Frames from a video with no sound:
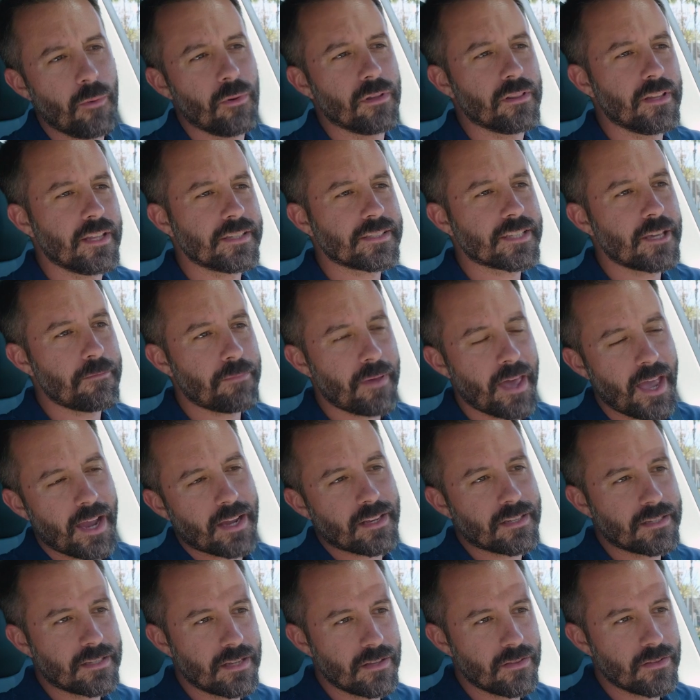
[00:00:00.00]
Well, let's get
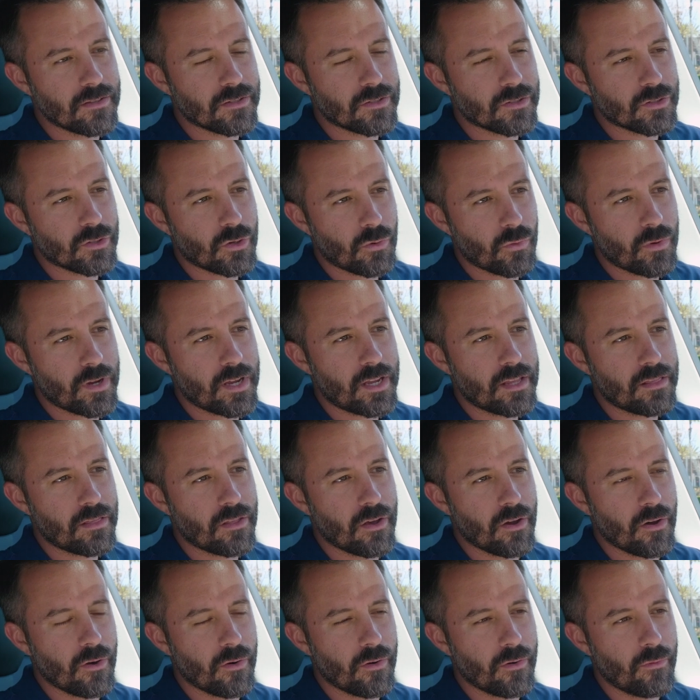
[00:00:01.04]
back to the screen
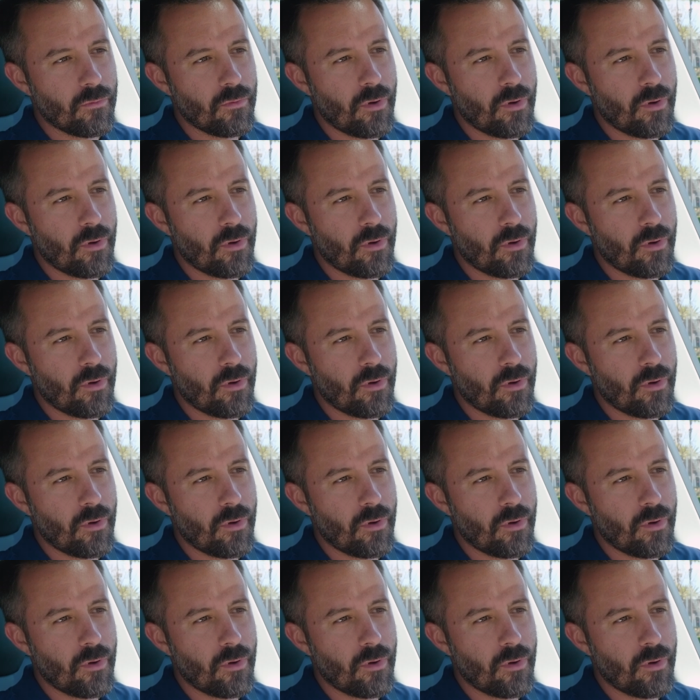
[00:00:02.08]
though.